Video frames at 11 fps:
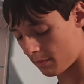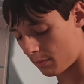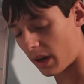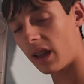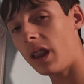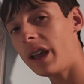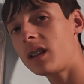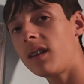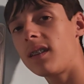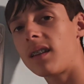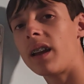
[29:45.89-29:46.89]
But I like
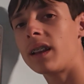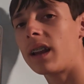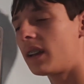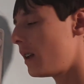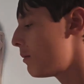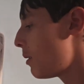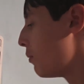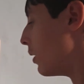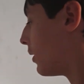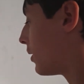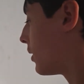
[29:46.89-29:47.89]
the design that I came up
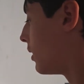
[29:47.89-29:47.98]
with.